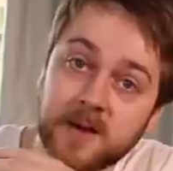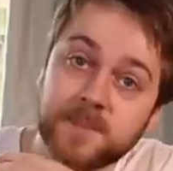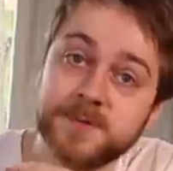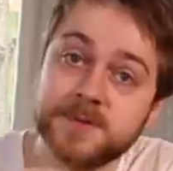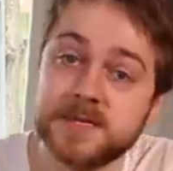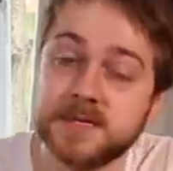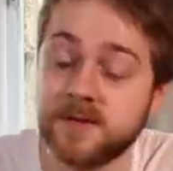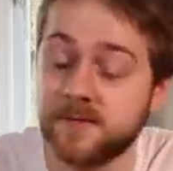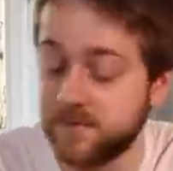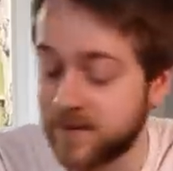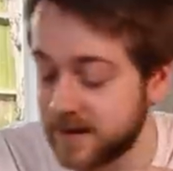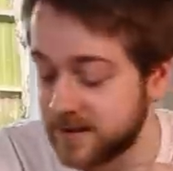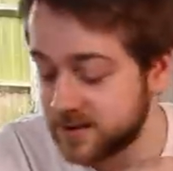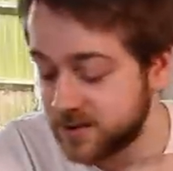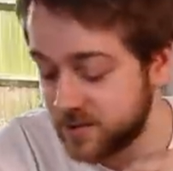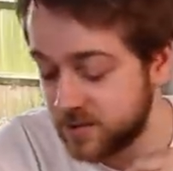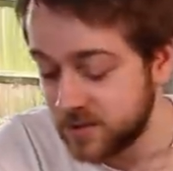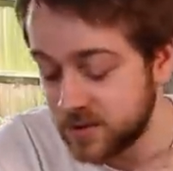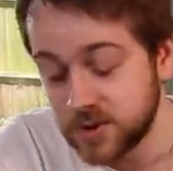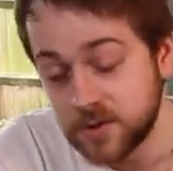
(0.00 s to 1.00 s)
up to the
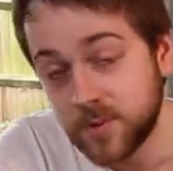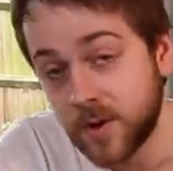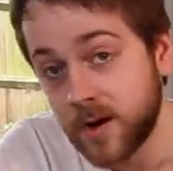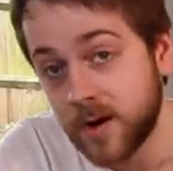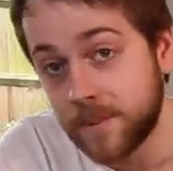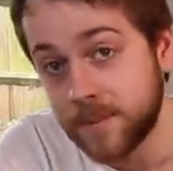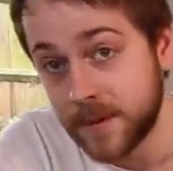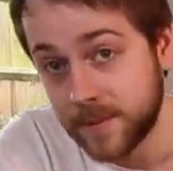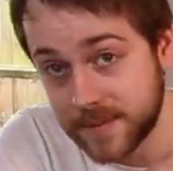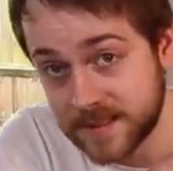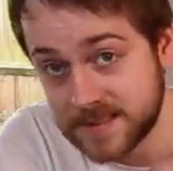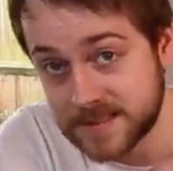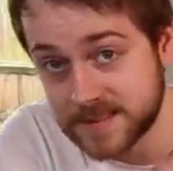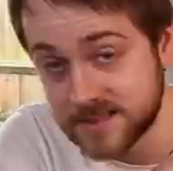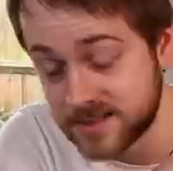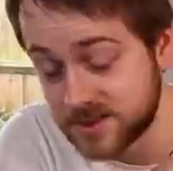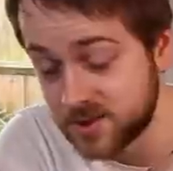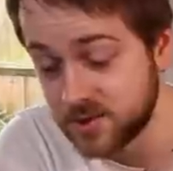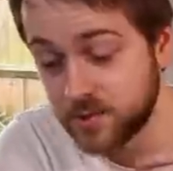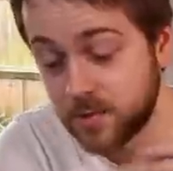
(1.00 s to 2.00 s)
value you are permitted
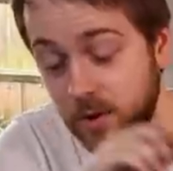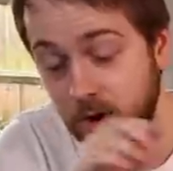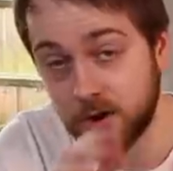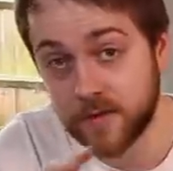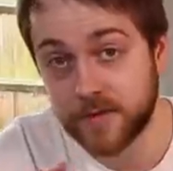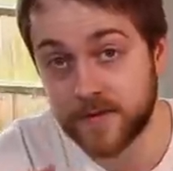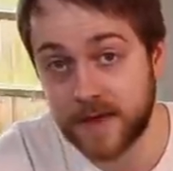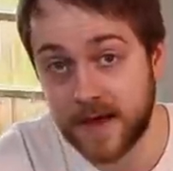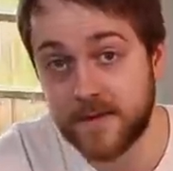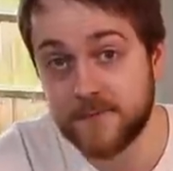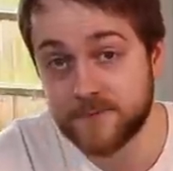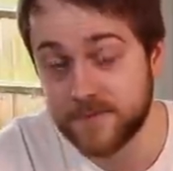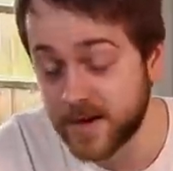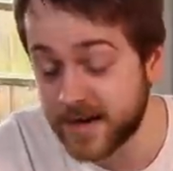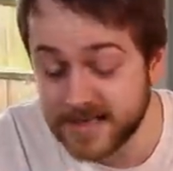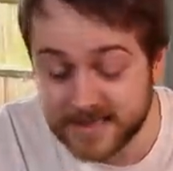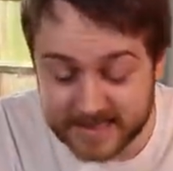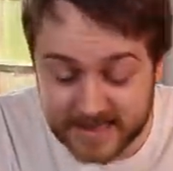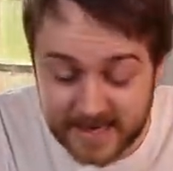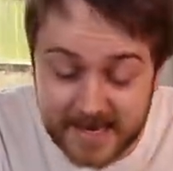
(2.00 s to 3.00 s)
to on that
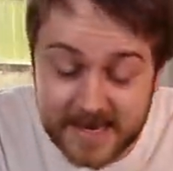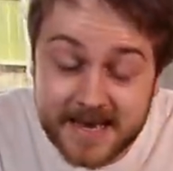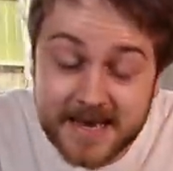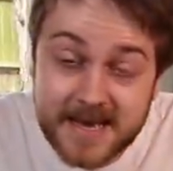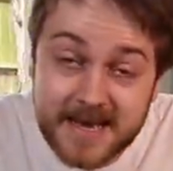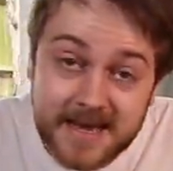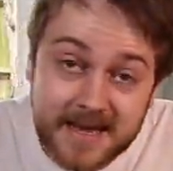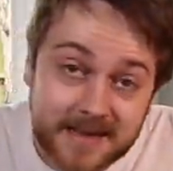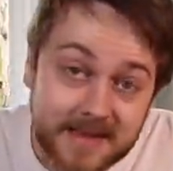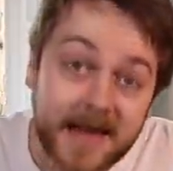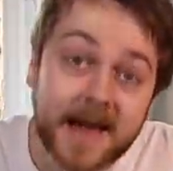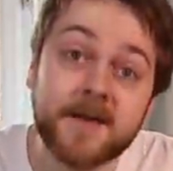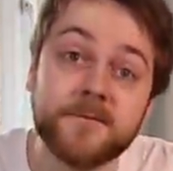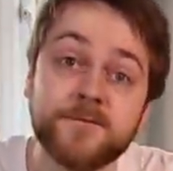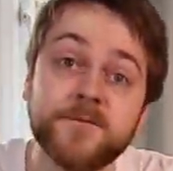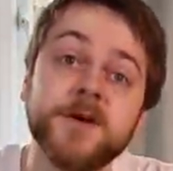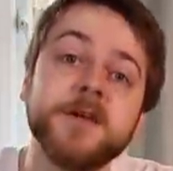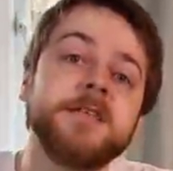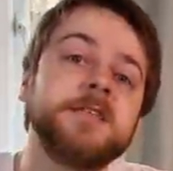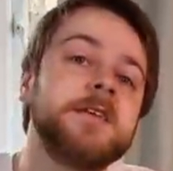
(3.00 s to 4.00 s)
fighter, that
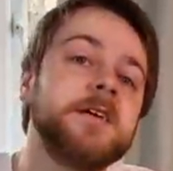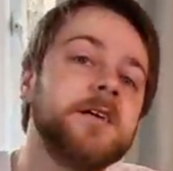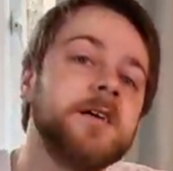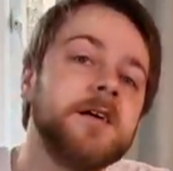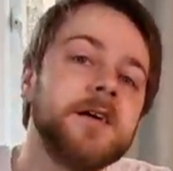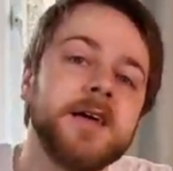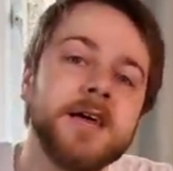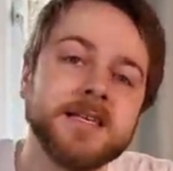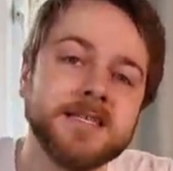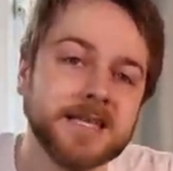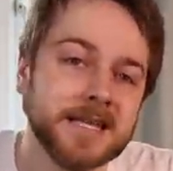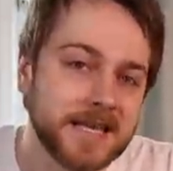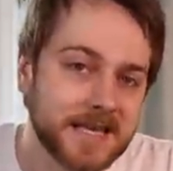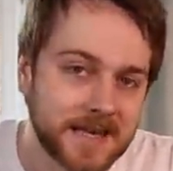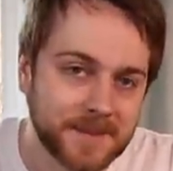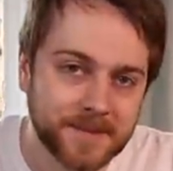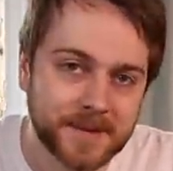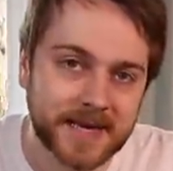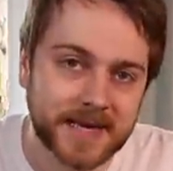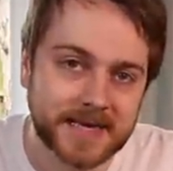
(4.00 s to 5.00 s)
fighter is
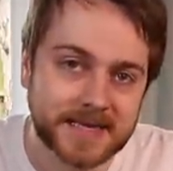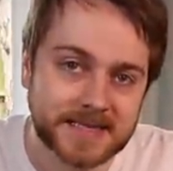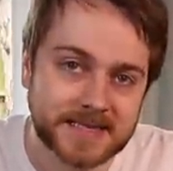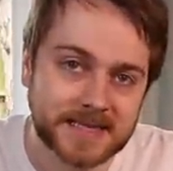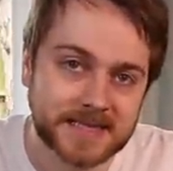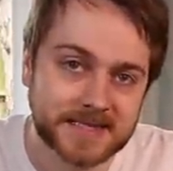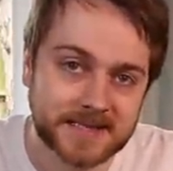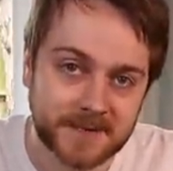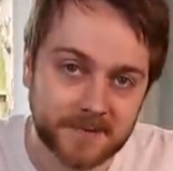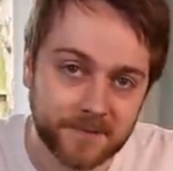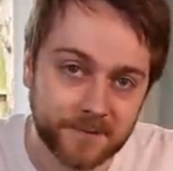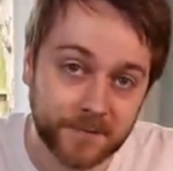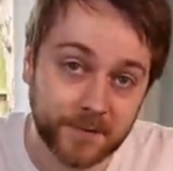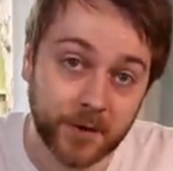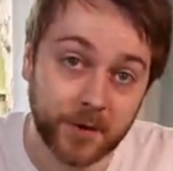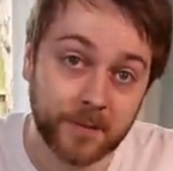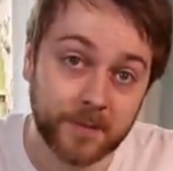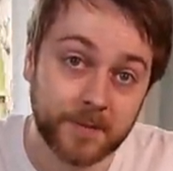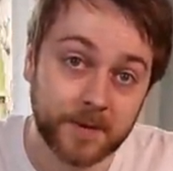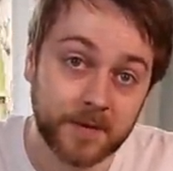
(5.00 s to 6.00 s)
eliminated
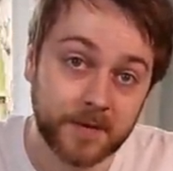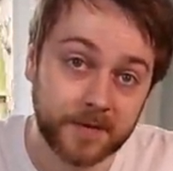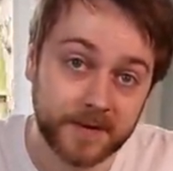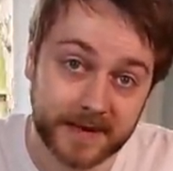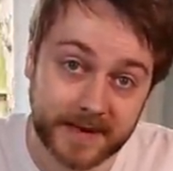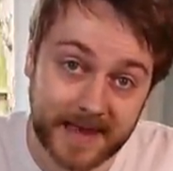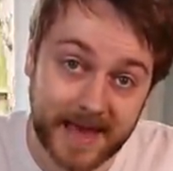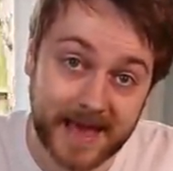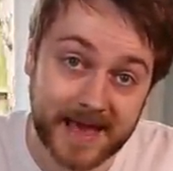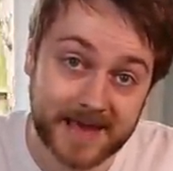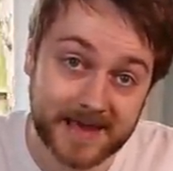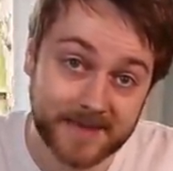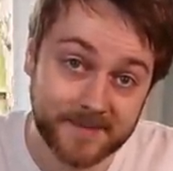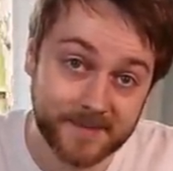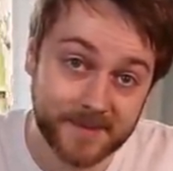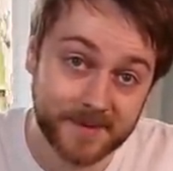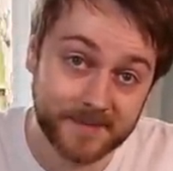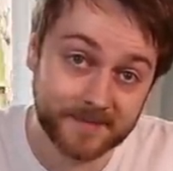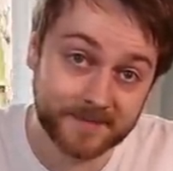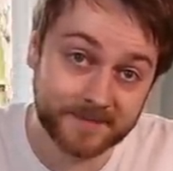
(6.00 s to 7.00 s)
from the game.